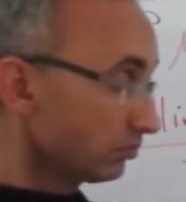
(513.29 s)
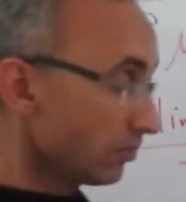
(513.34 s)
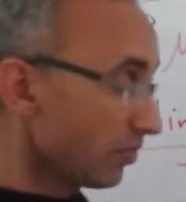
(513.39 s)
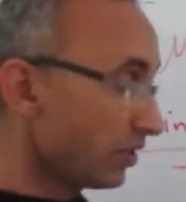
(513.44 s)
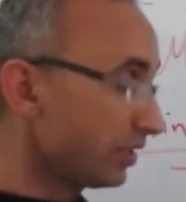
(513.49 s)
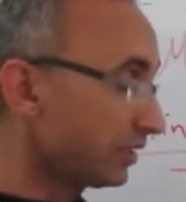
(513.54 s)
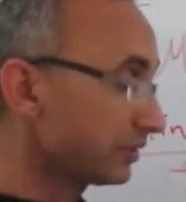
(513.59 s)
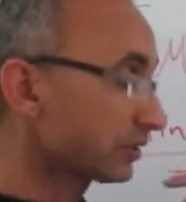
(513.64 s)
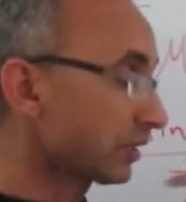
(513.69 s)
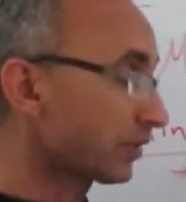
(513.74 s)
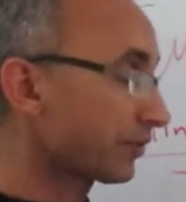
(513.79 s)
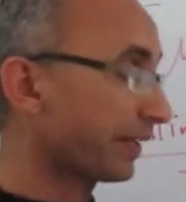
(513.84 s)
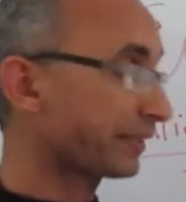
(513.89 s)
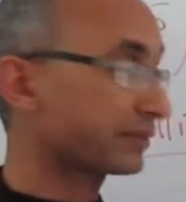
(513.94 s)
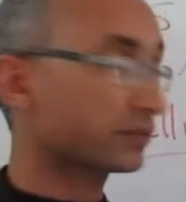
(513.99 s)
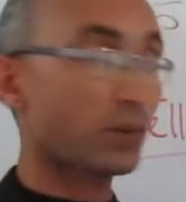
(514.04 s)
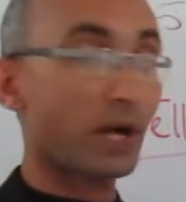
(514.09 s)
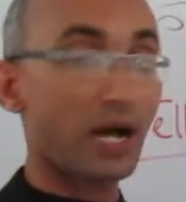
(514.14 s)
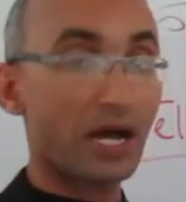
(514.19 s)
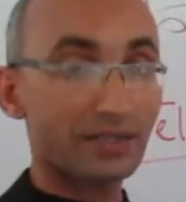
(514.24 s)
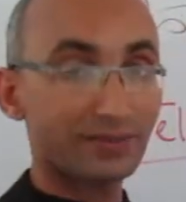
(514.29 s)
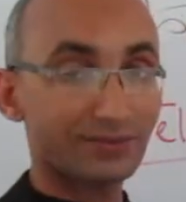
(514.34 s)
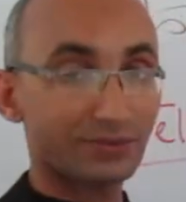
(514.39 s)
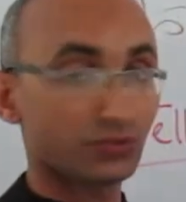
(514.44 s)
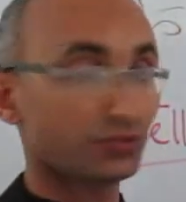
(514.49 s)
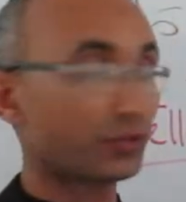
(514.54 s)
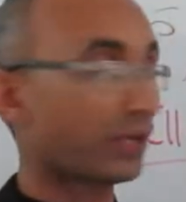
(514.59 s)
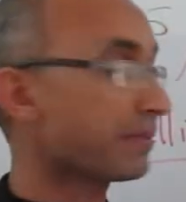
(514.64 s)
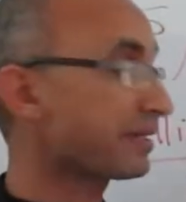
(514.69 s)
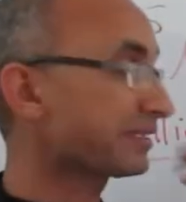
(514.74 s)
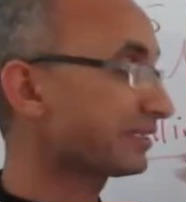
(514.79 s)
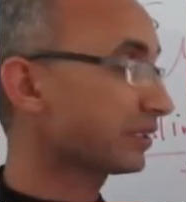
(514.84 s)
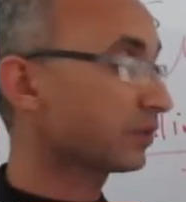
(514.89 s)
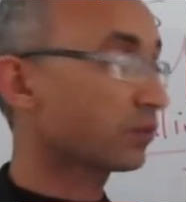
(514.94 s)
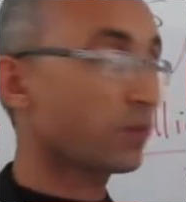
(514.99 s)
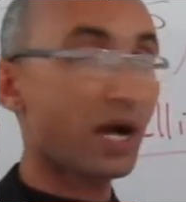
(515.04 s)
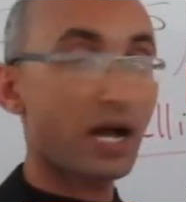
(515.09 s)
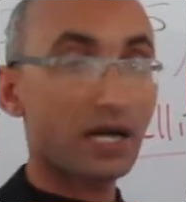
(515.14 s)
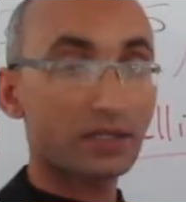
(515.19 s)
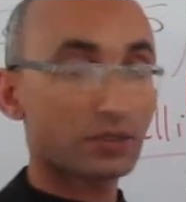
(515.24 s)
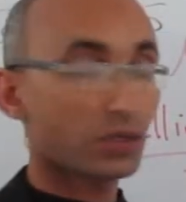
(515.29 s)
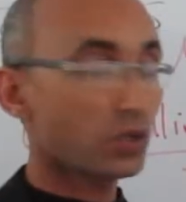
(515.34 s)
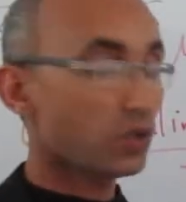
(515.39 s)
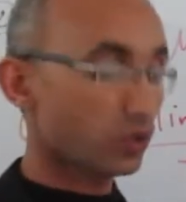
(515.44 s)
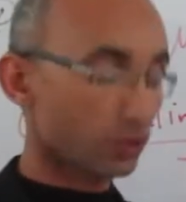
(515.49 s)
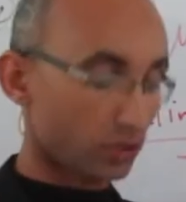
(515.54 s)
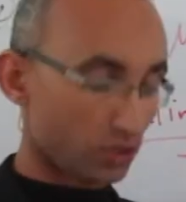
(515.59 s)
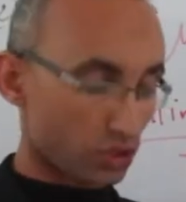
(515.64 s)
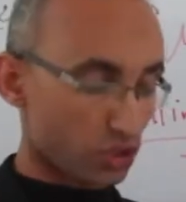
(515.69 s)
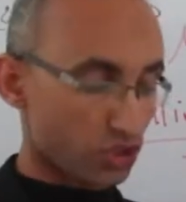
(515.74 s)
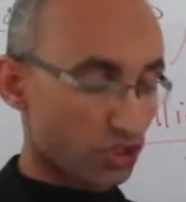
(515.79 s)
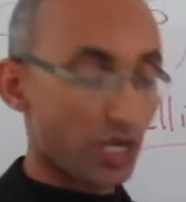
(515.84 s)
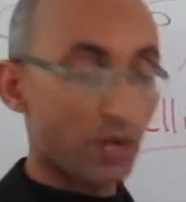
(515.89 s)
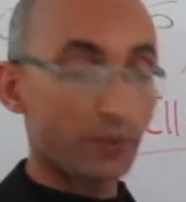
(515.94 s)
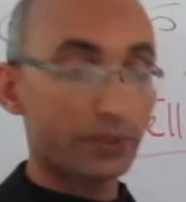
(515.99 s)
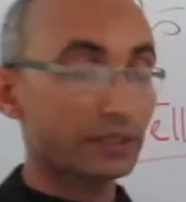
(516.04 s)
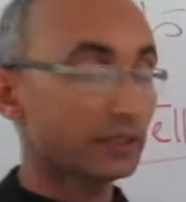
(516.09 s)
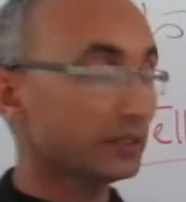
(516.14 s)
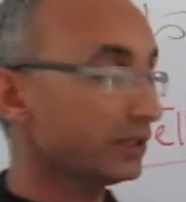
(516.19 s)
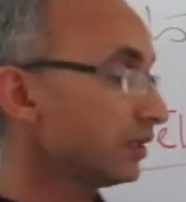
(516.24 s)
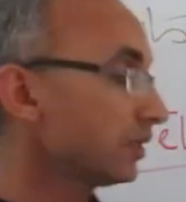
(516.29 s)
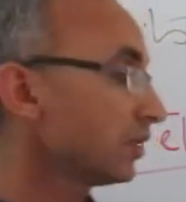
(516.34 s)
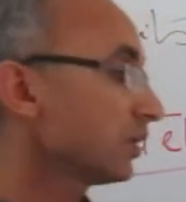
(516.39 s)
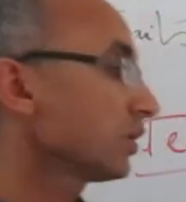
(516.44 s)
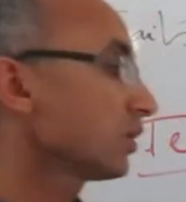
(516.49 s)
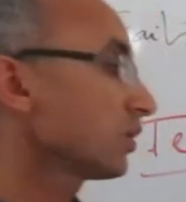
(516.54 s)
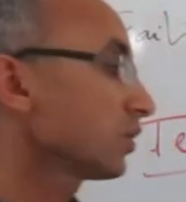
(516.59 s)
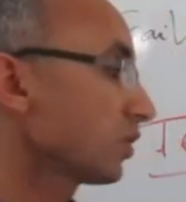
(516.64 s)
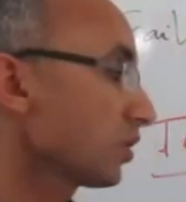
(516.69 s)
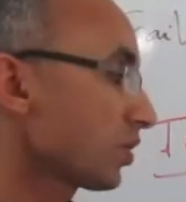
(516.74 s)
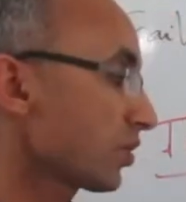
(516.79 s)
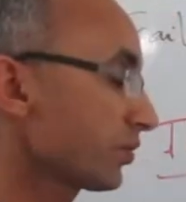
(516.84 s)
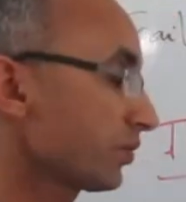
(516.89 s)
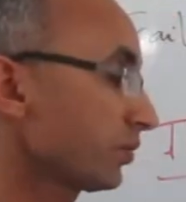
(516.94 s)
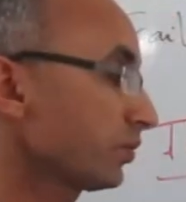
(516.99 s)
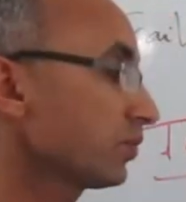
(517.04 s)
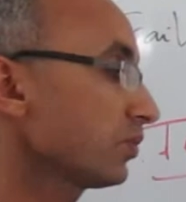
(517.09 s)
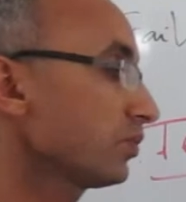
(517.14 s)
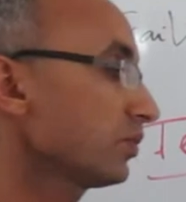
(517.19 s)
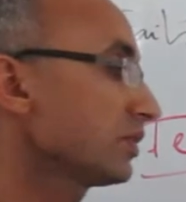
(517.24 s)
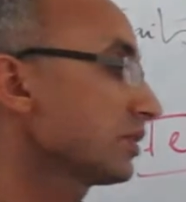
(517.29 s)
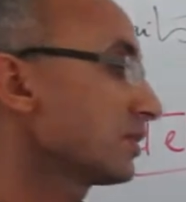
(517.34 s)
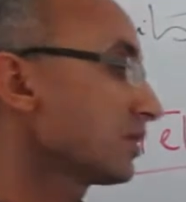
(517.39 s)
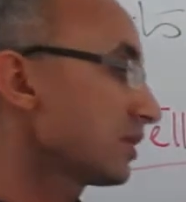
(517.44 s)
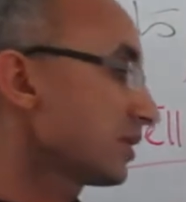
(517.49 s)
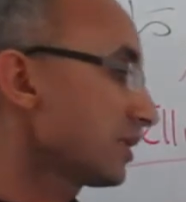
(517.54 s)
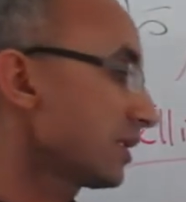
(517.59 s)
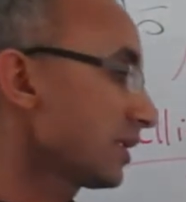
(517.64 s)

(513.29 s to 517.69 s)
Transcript: the indirect one, dramatic one, or showing through